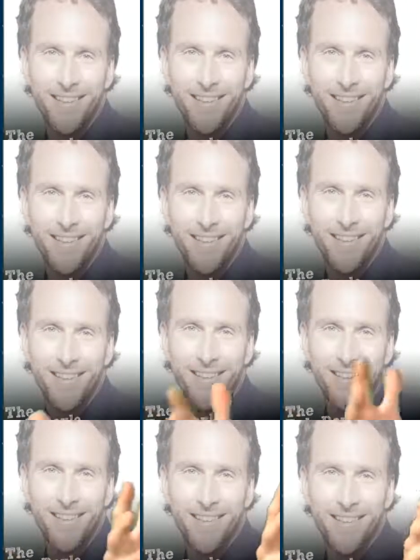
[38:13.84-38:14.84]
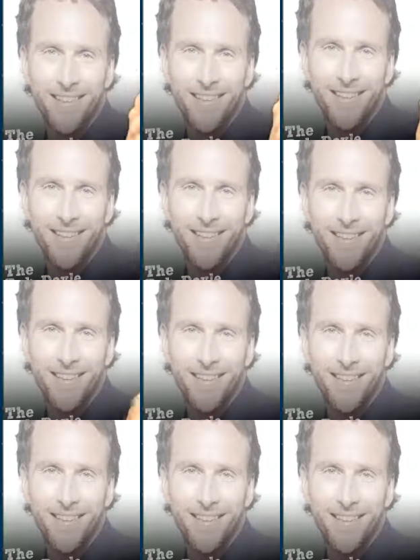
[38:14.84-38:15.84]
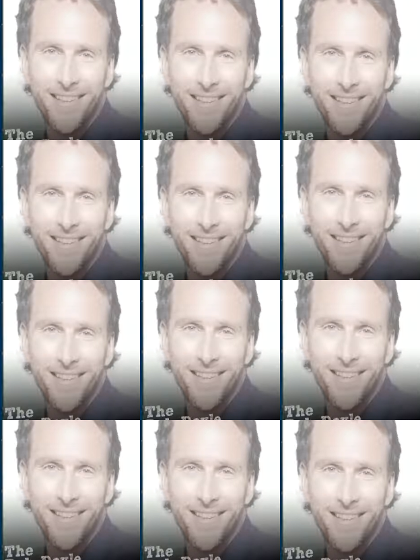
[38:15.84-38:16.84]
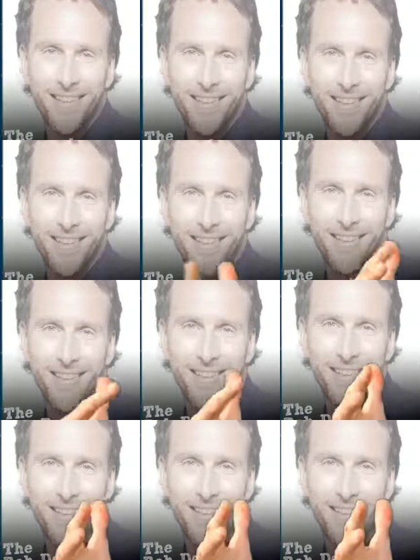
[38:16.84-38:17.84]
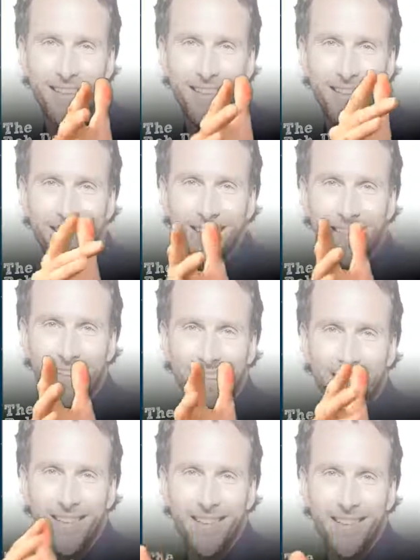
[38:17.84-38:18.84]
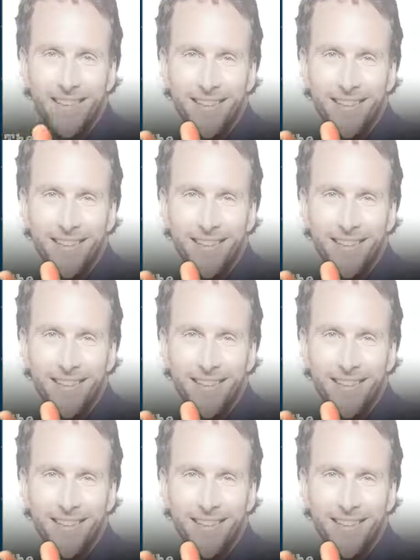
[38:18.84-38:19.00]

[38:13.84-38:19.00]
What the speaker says: No words are spoken by the person on screen.